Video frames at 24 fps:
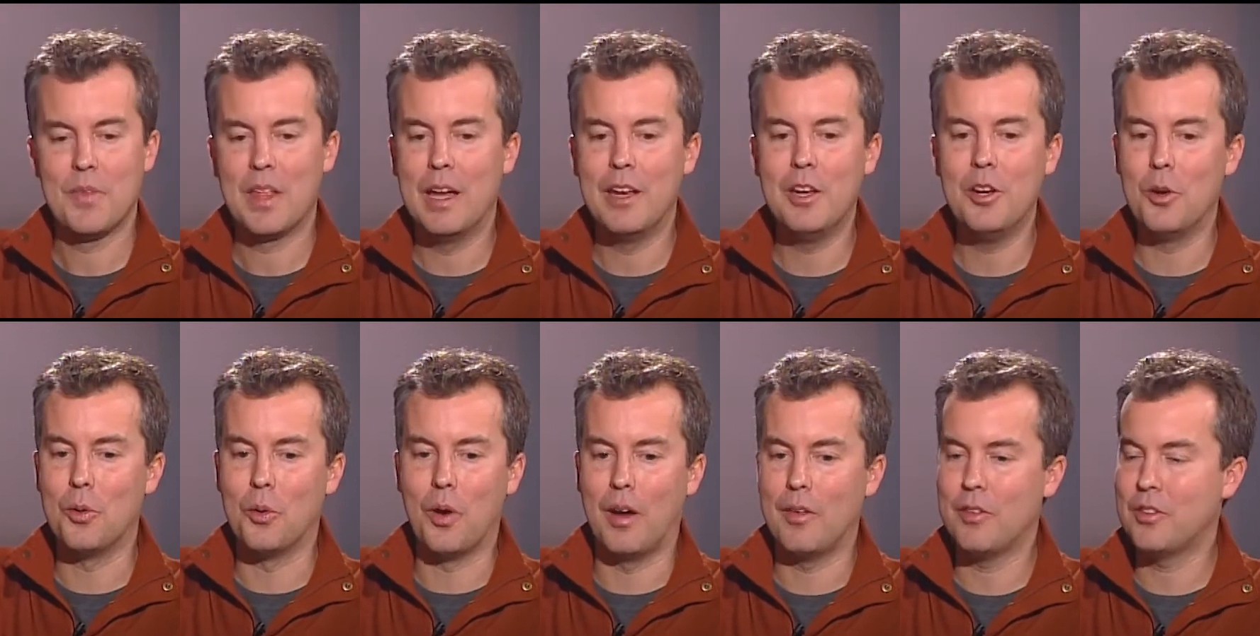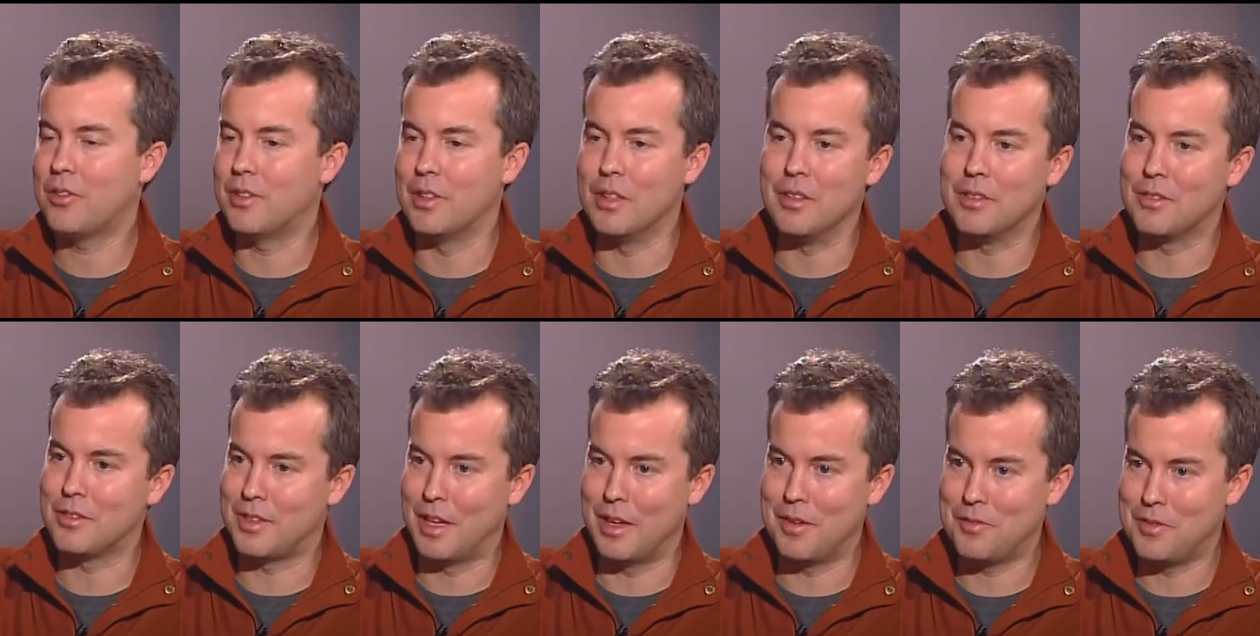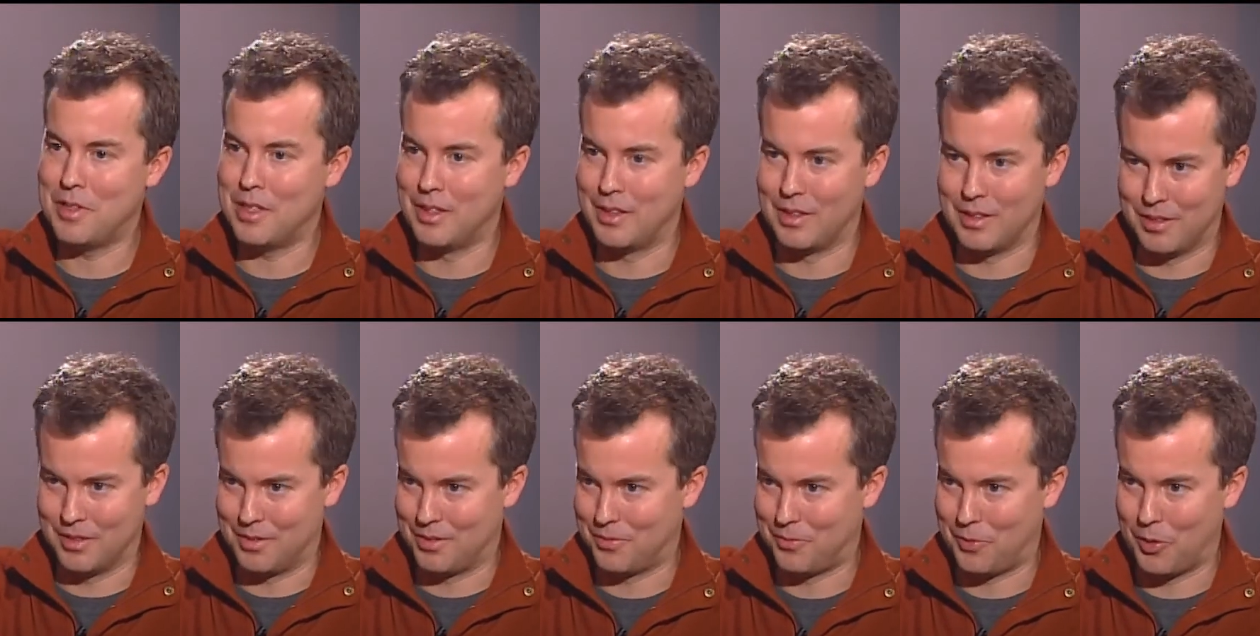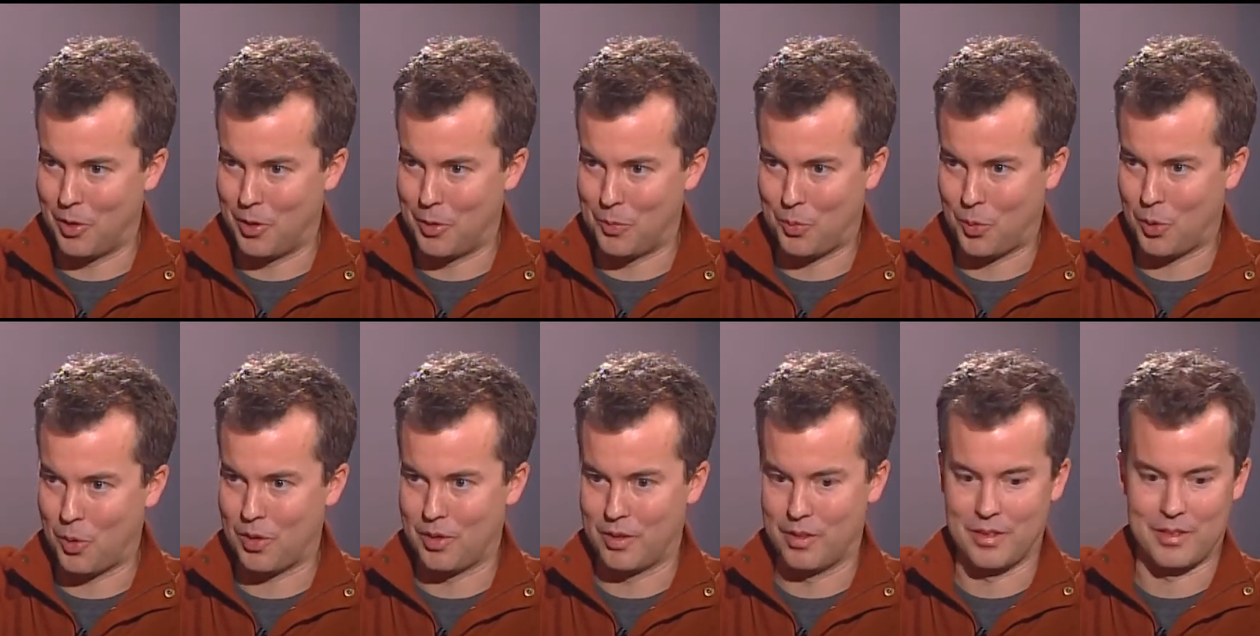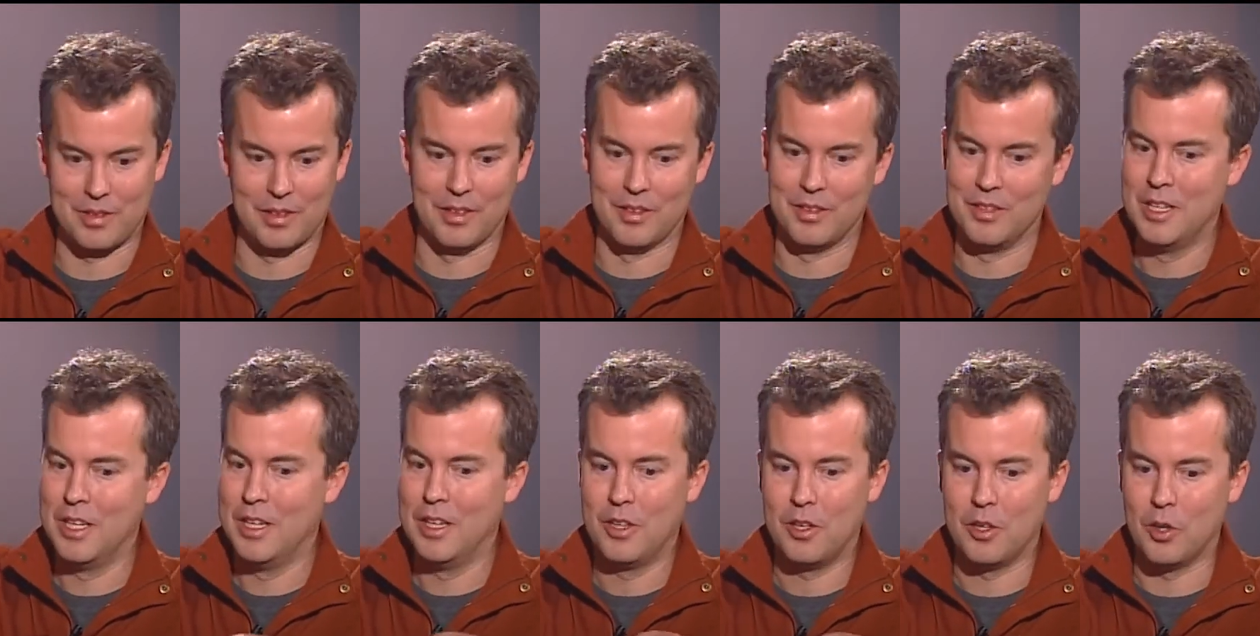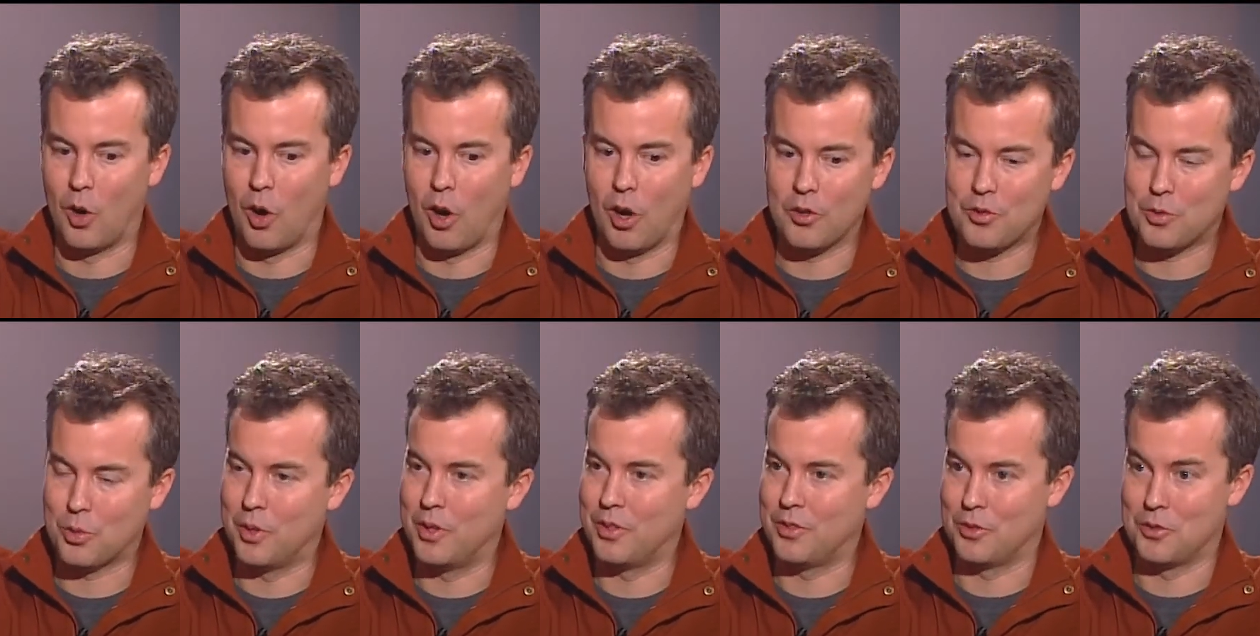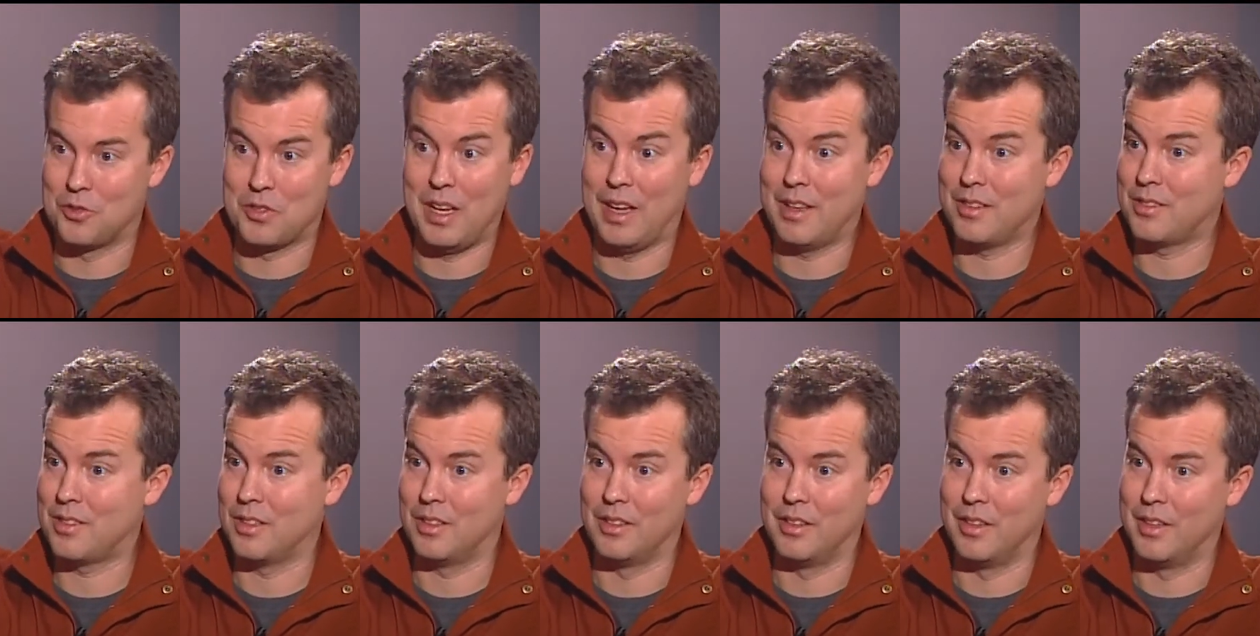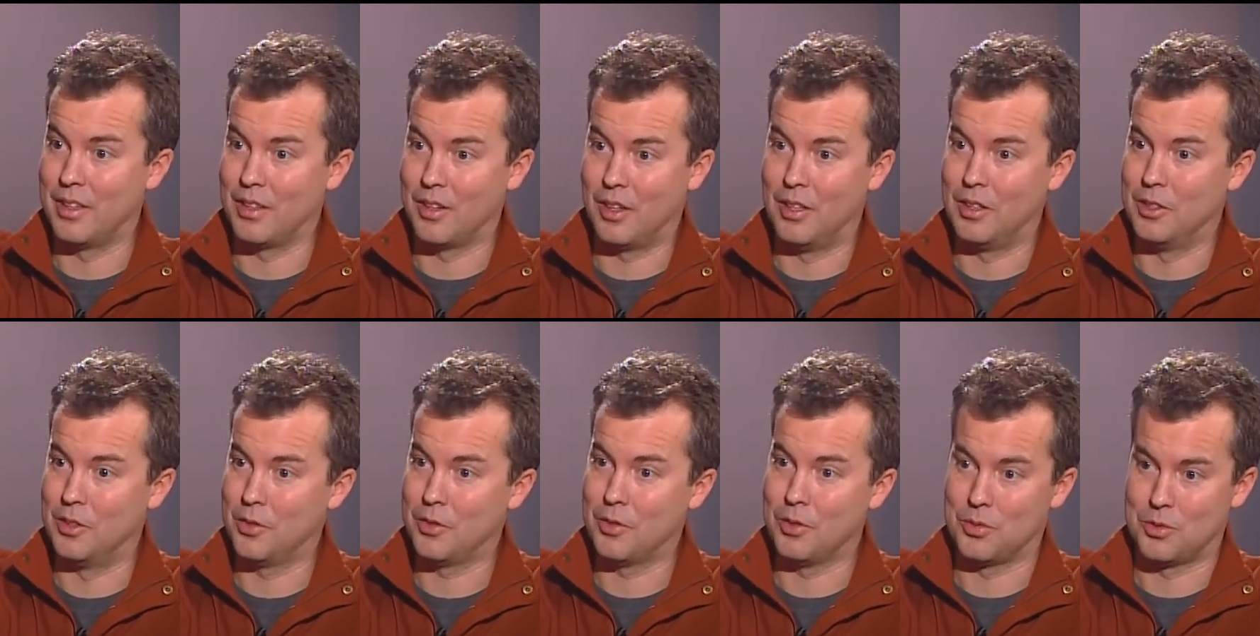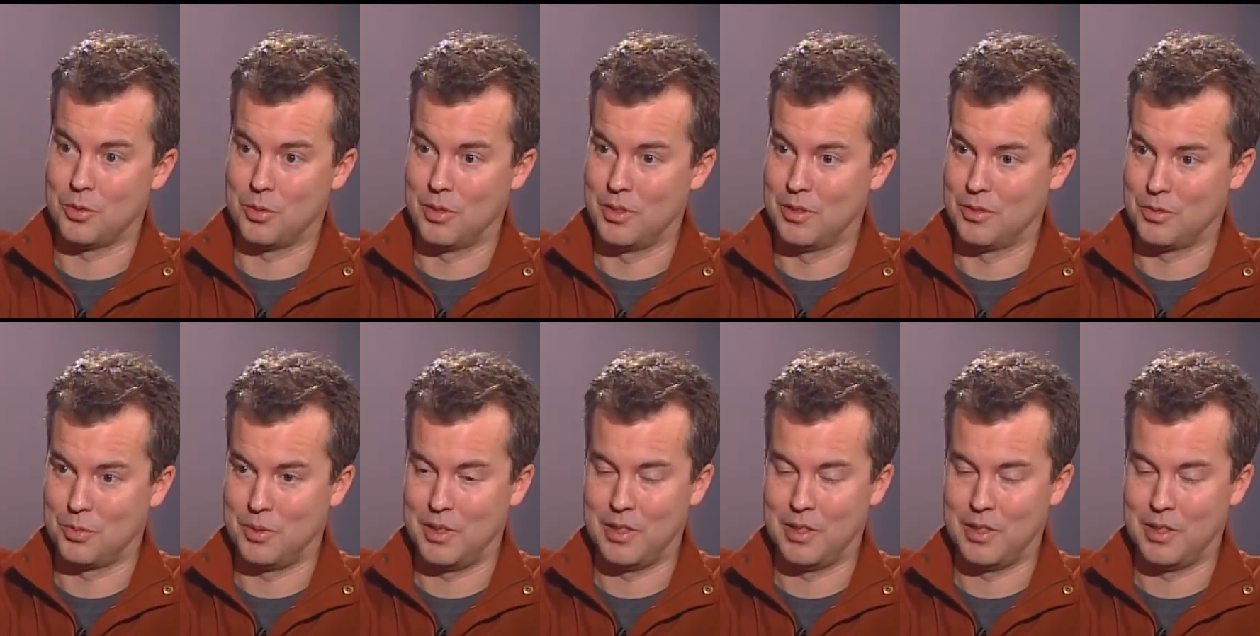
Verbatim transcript: And you know, obviously, safety is very important, and you know, our toys are tested like all other toys.